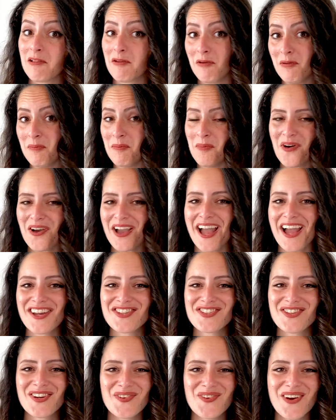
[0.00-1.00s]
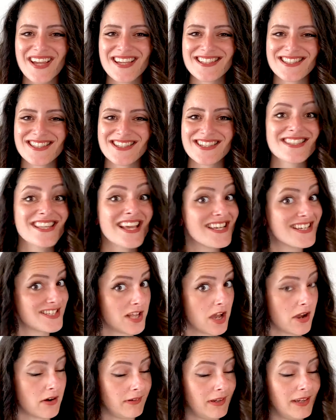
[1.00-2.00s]
or more casual ways to say
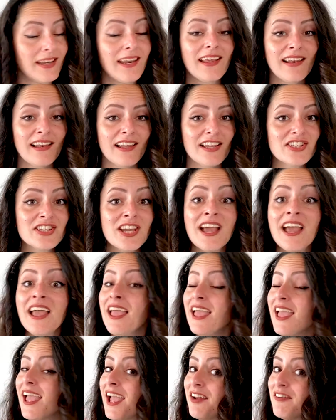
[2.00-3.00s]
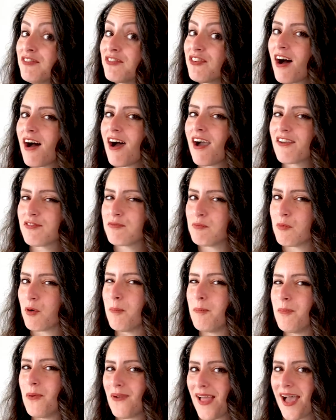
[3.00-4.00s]
sorry in English and 5 more
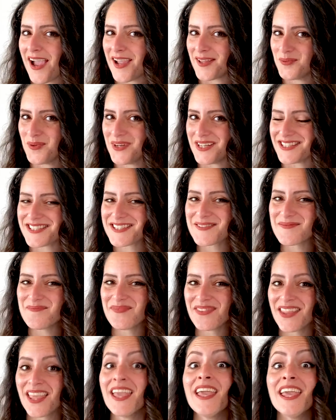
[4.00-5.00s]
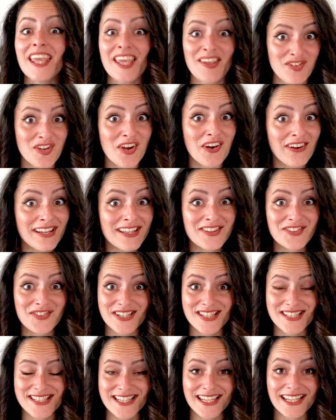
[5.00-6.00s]
polite ones. If you're
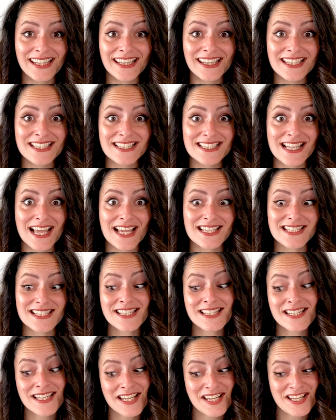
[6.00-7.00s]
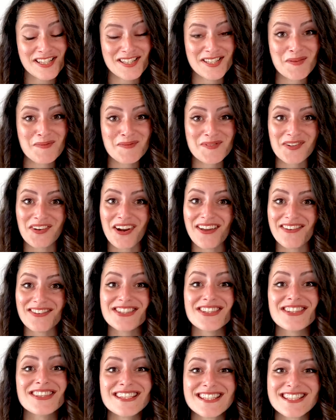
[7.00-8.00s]
interested in this lesson, subscribe
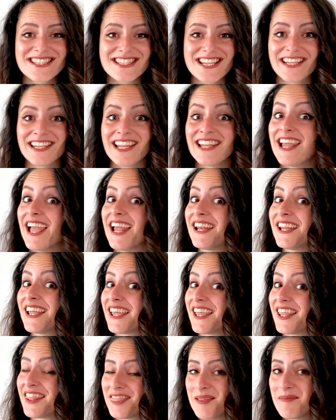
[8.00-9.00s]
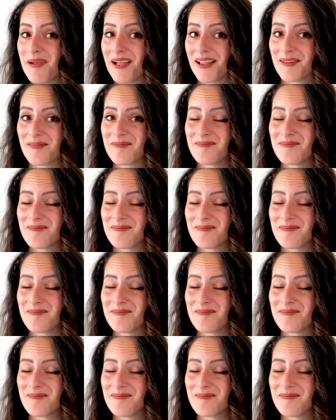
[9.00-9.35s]
to this channel and hit the bell.